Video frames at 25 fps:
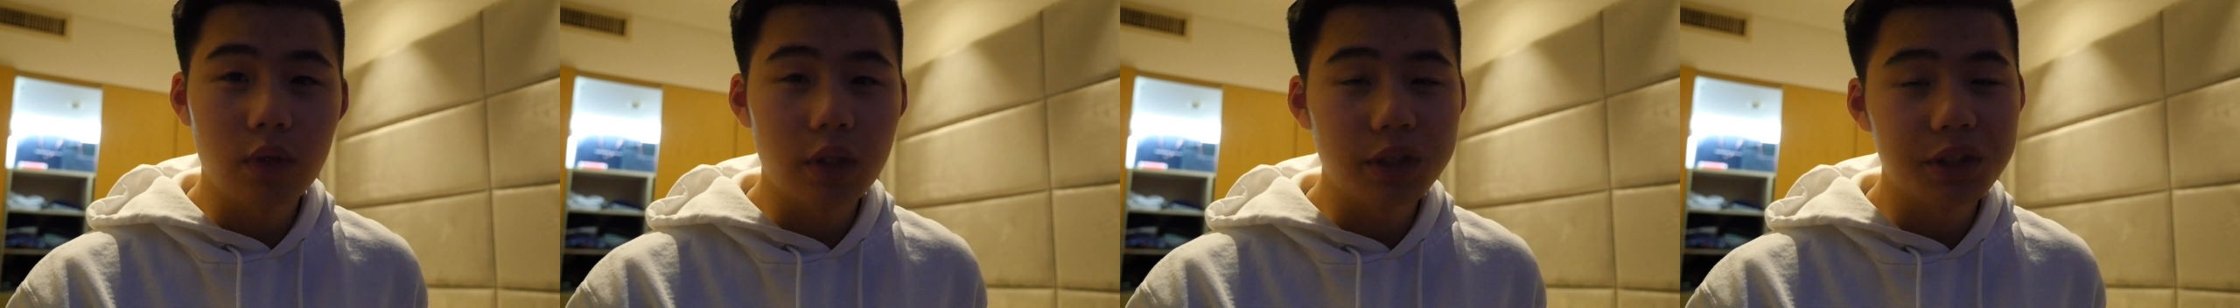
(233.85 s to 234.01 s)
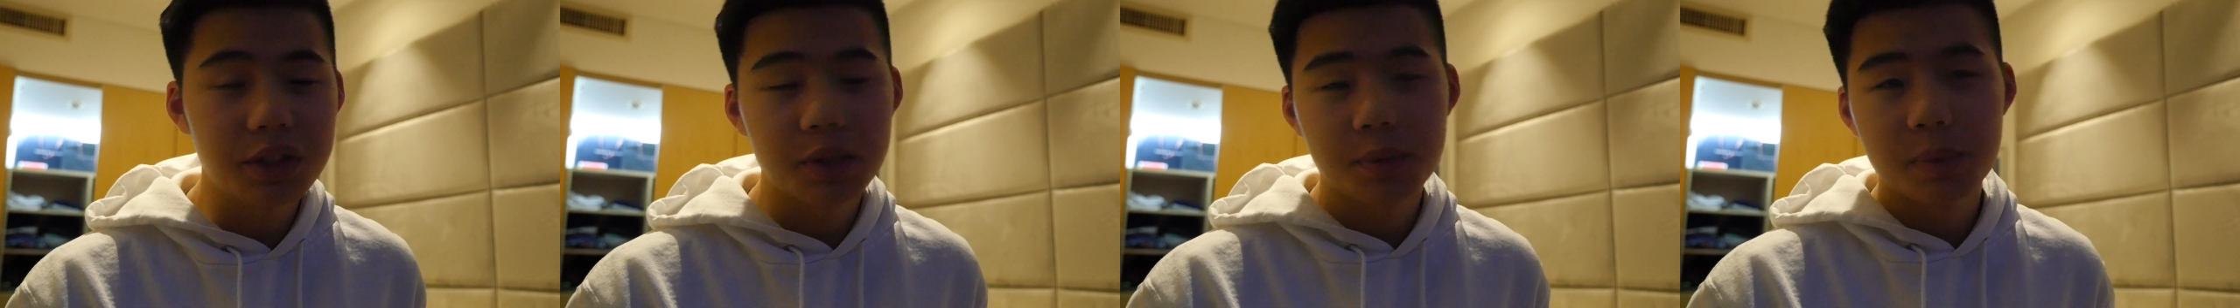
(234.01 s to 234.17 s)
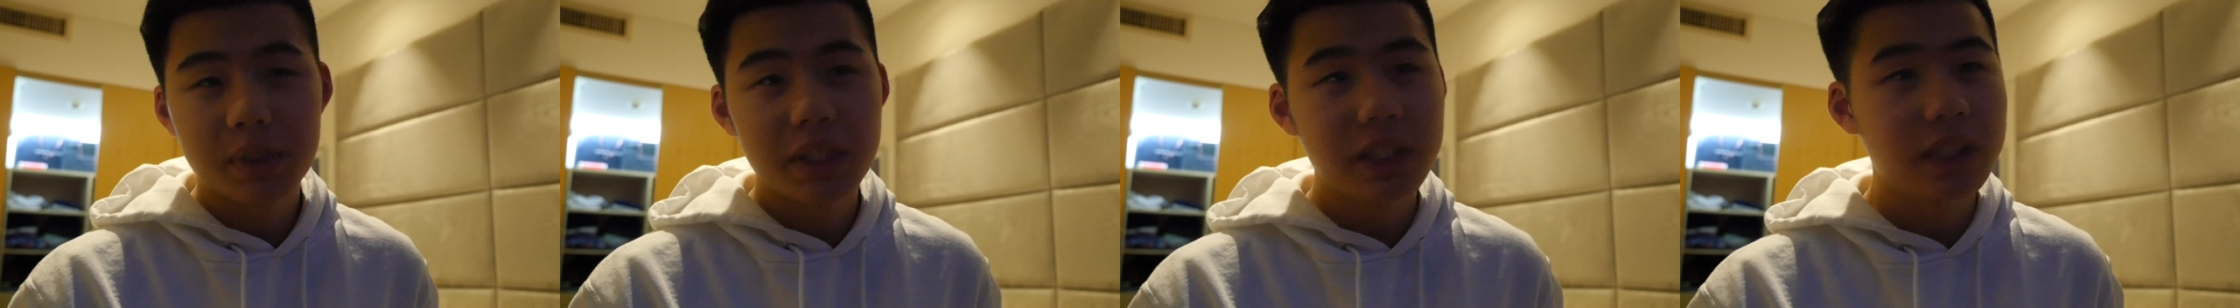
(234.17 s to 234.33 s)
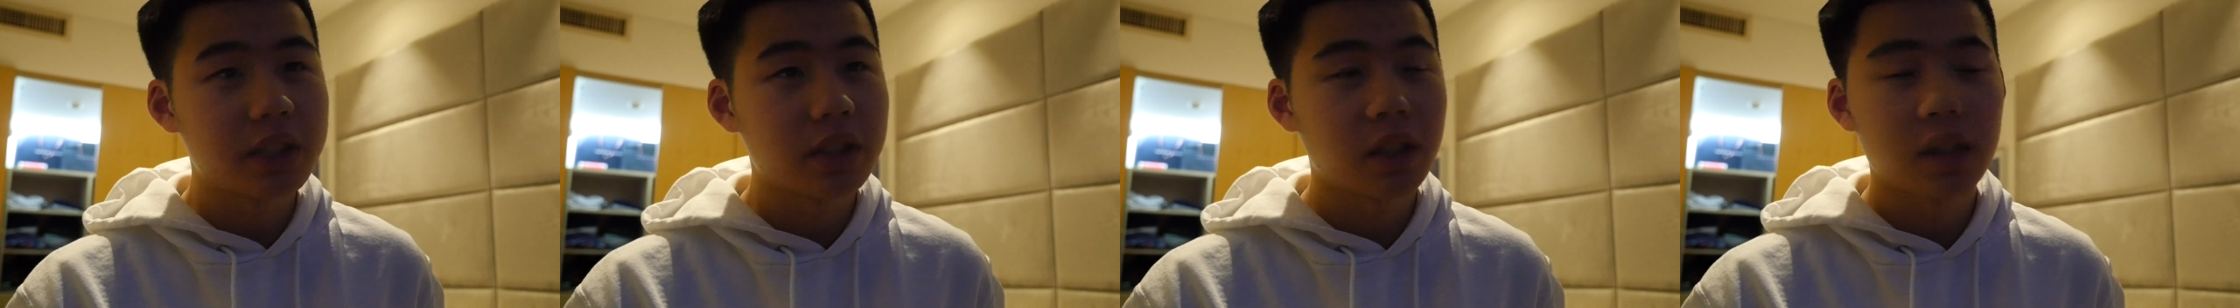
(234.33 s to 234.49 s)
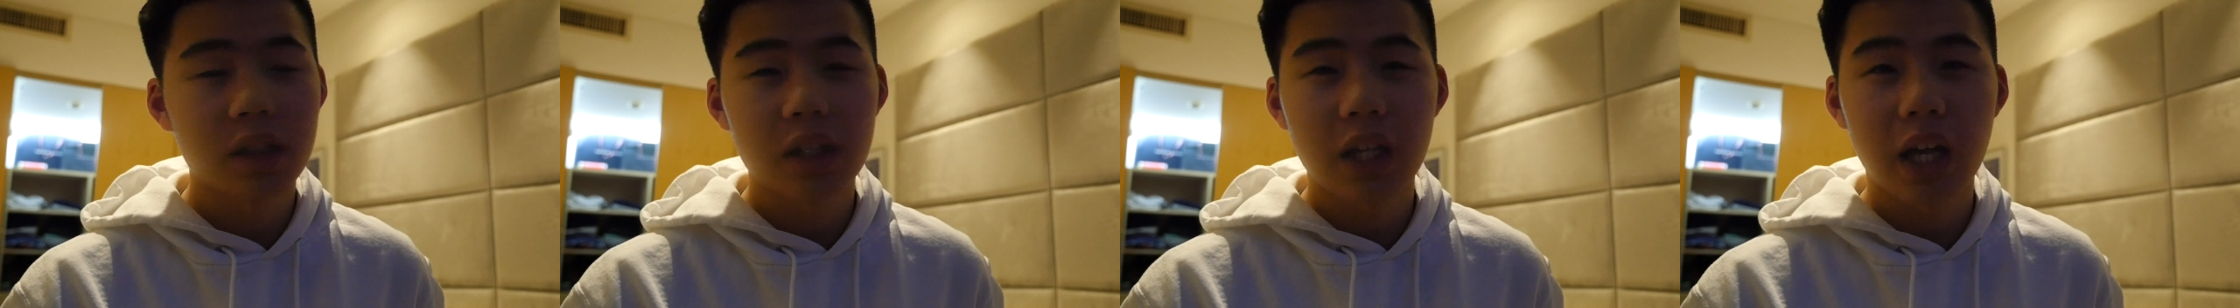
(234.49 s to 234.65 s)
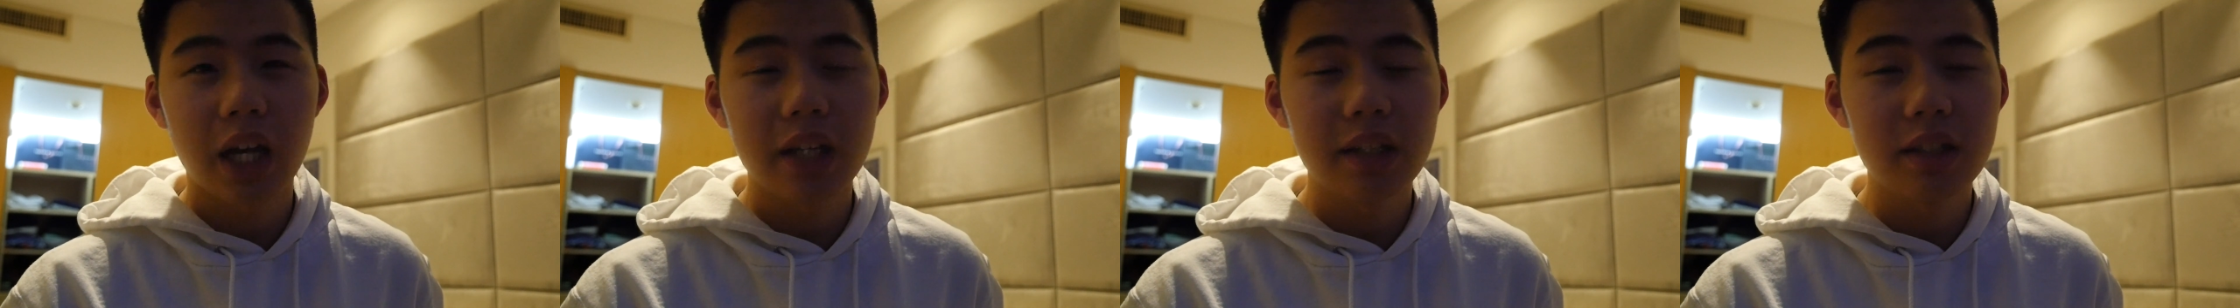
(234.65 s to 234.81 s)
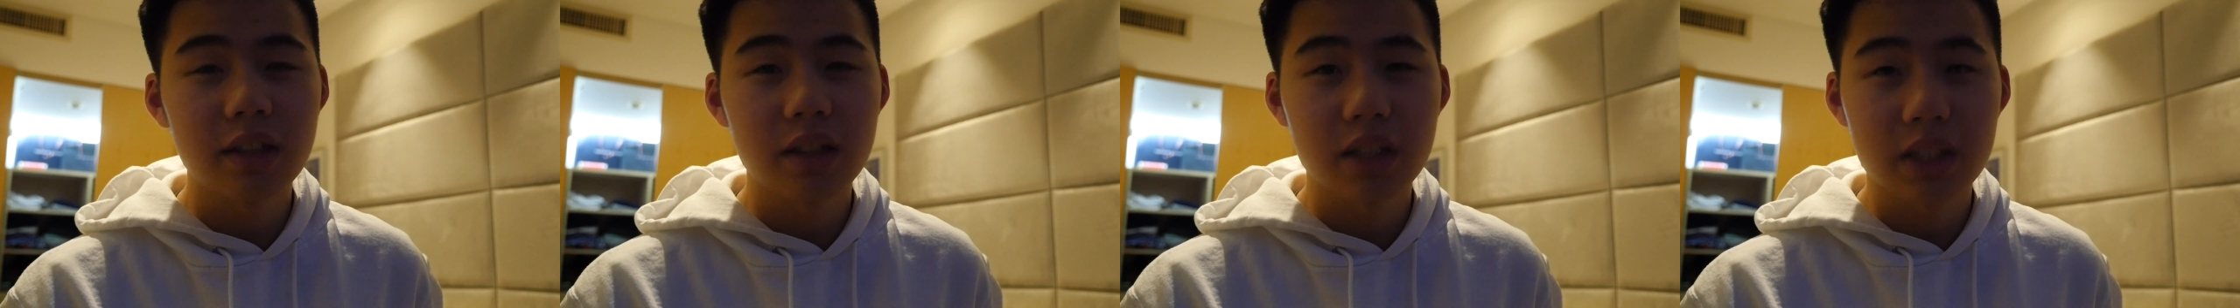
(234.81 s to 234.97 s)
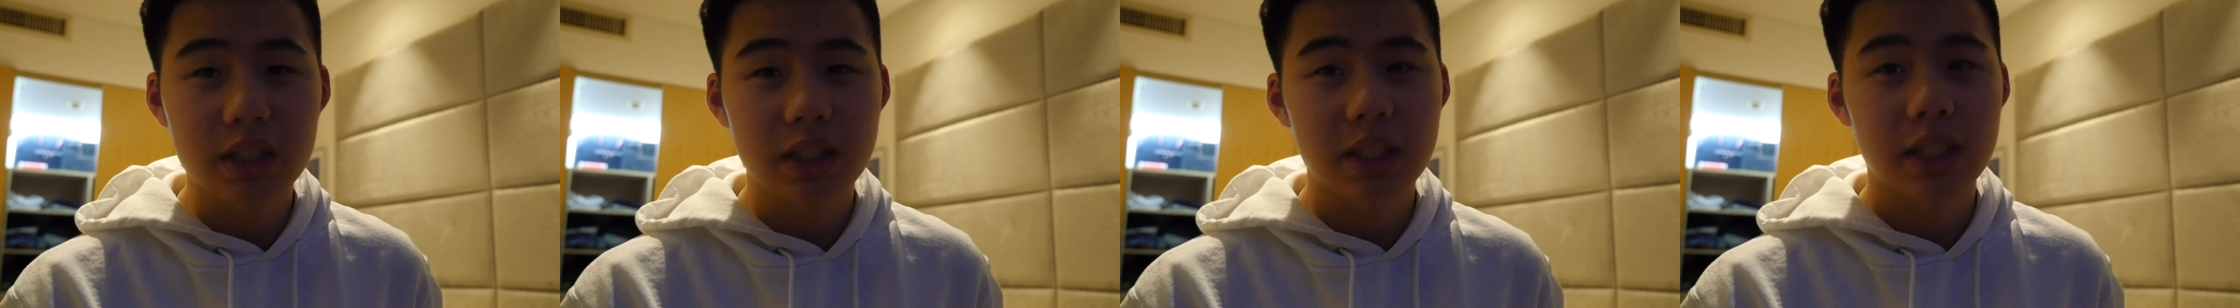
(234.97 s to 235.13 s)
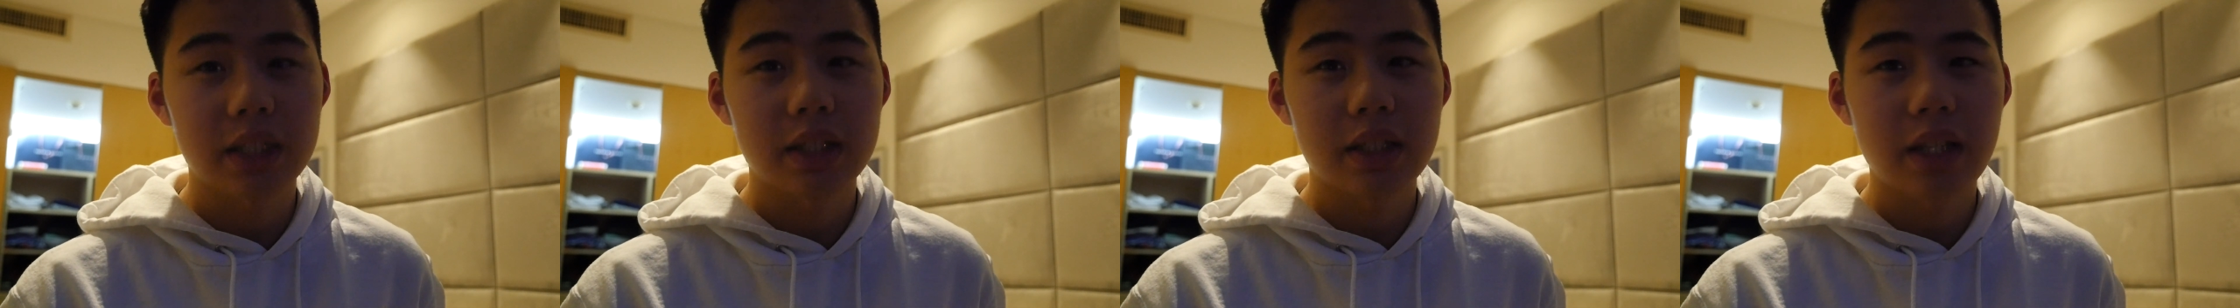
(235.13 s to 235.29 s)
recipes online and
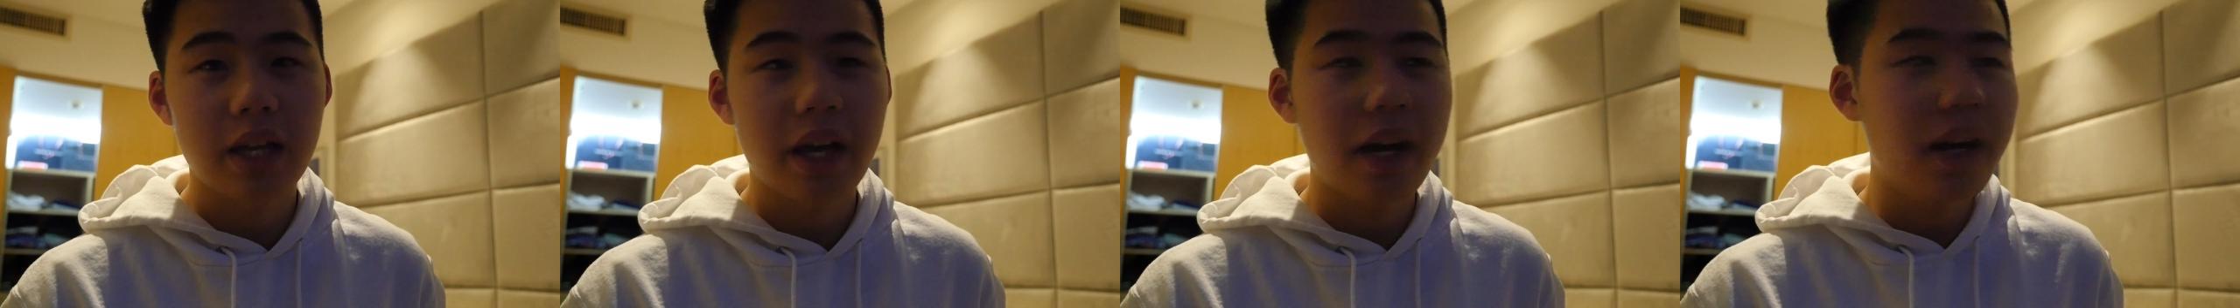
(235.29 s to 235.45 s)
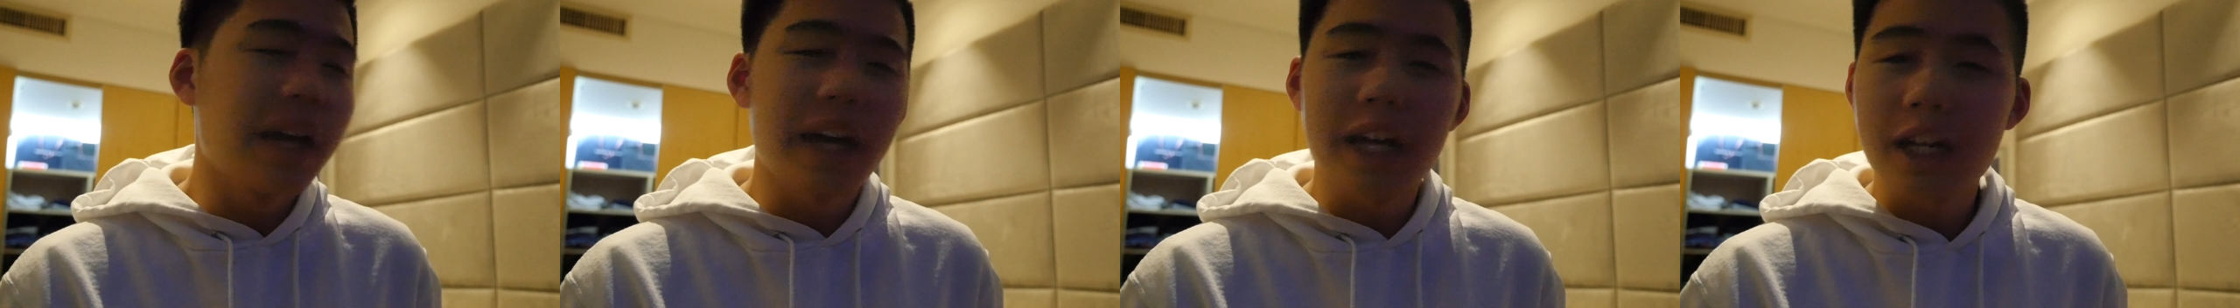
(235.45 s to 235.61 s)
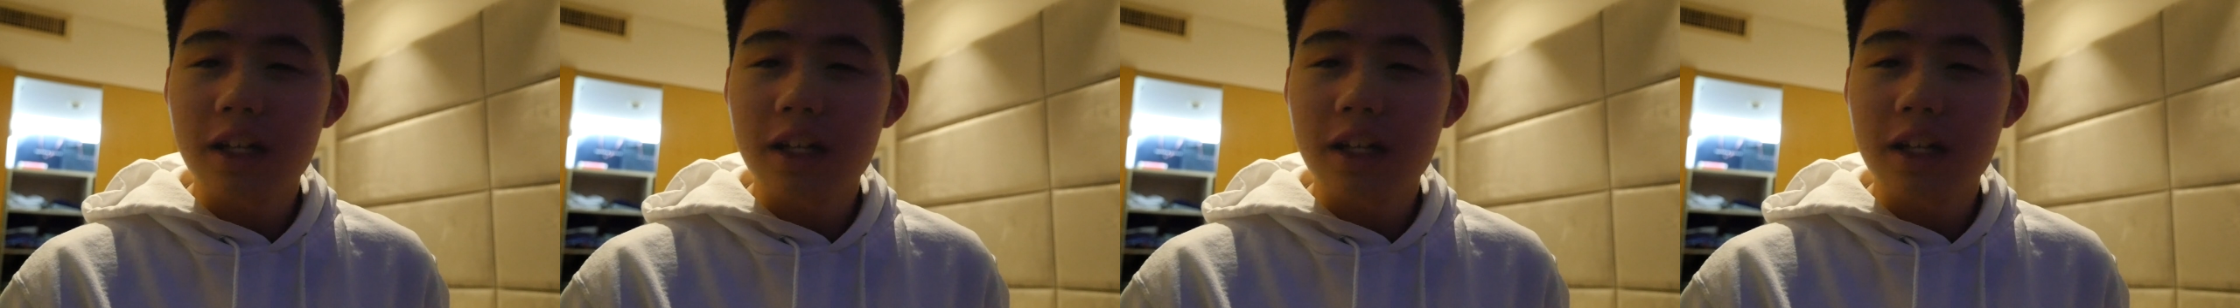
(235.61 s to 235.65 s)
things like that.